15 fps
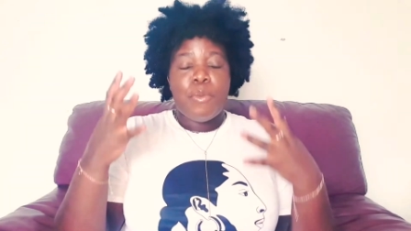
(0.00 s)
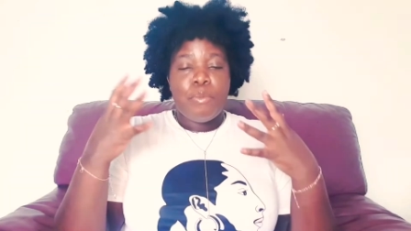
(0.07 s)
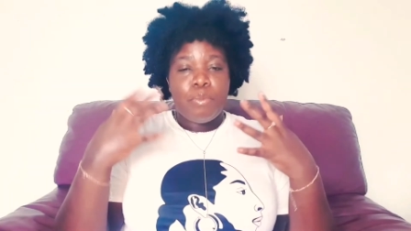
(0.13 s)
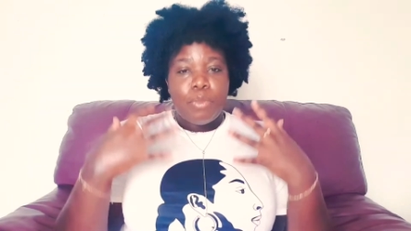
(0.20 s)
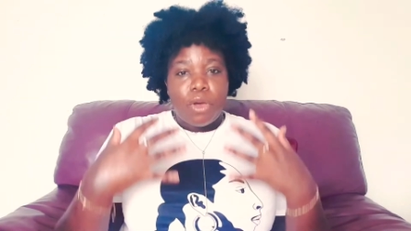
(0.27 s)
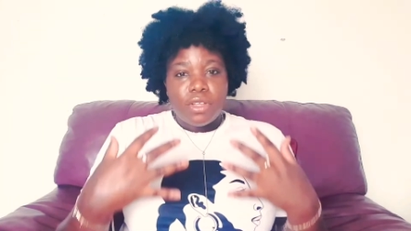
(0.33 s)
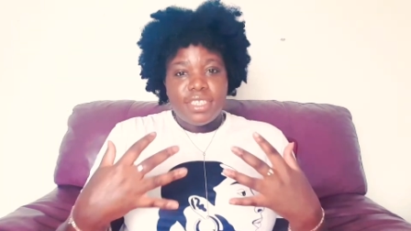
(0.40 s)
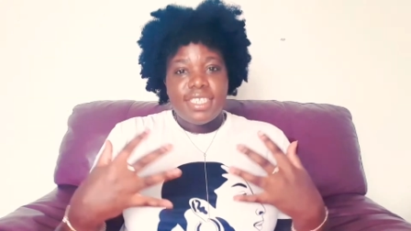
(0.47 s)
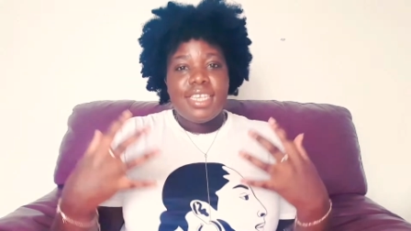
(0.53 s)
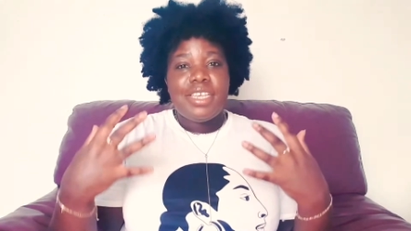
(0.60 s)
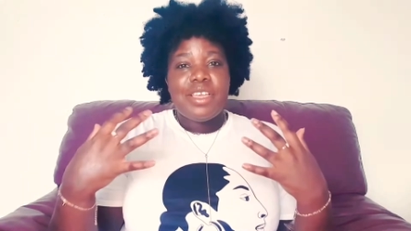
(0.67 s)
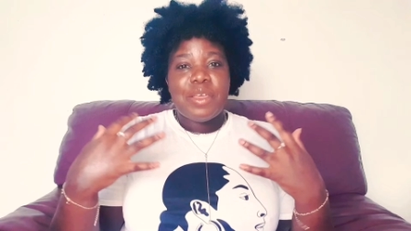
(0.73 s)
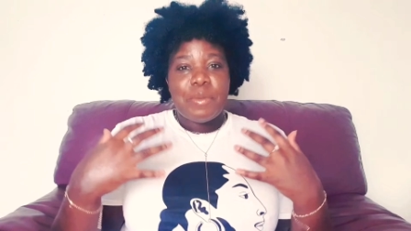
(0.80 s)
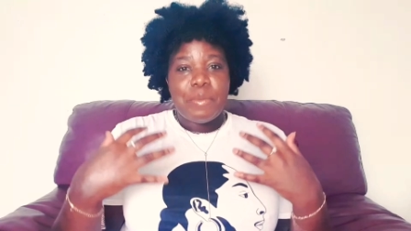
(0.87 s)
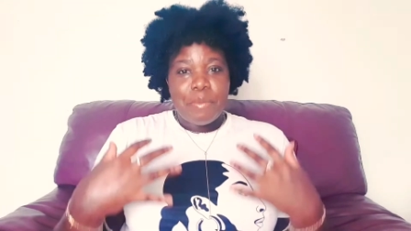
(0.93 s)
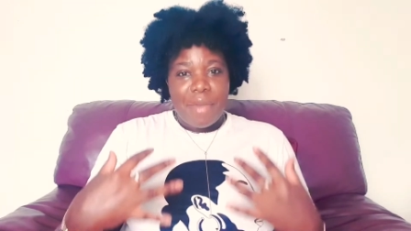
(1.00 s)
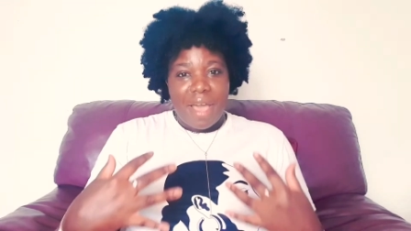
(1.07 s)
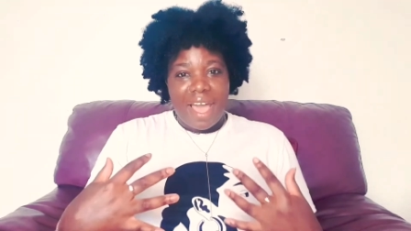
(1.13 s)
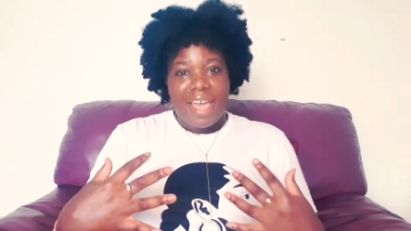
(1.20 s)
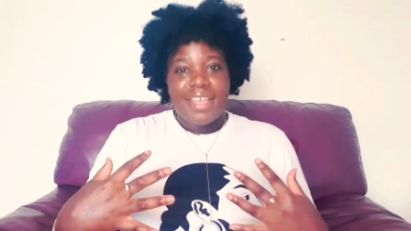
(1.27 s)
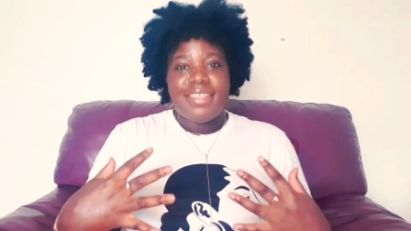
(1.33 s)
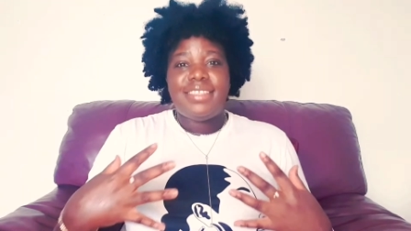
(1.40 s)
body,
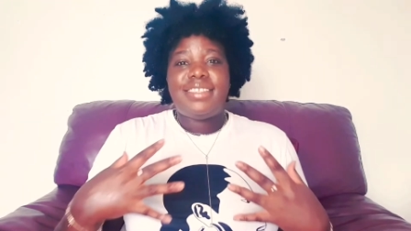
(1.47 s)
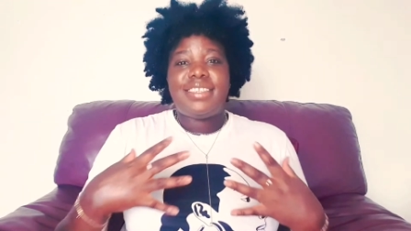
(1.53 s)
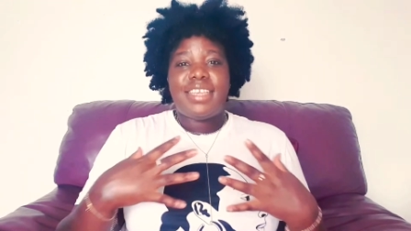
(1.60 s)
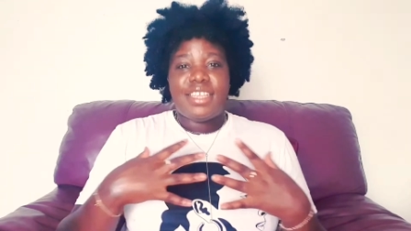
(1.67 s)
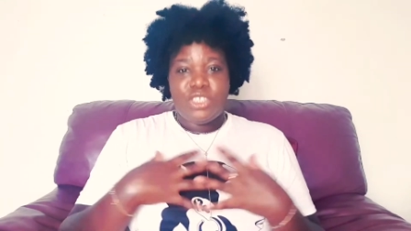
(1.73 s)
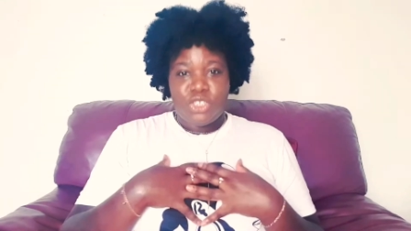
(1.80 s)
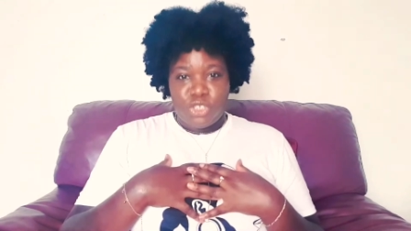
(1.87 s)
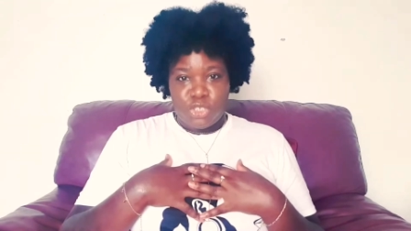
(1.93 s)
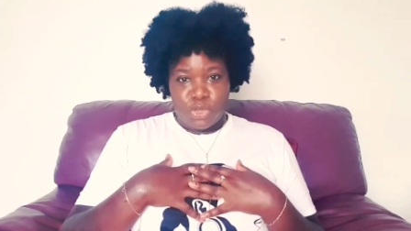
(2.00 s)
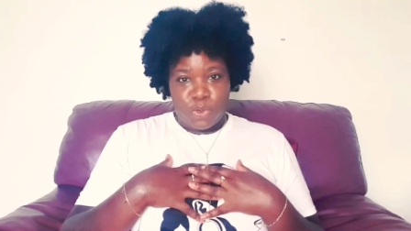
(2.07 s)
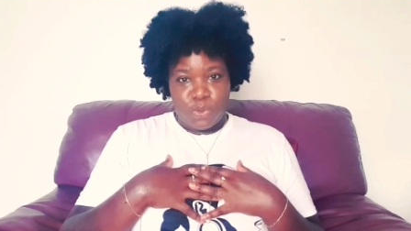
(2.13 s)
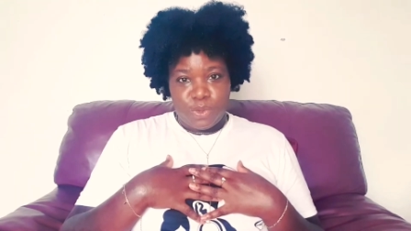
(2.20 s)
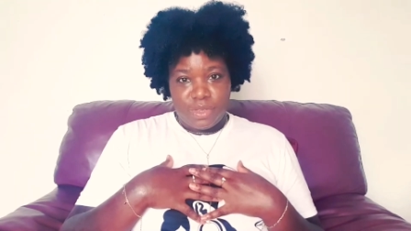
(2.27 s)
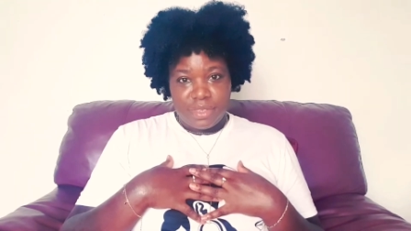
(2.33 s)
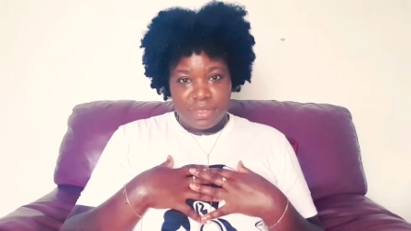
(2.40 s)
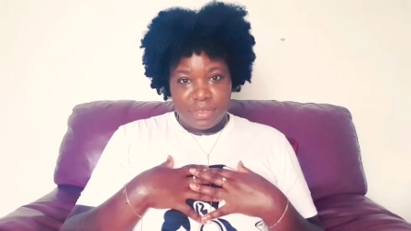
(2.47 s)
mind, and soul.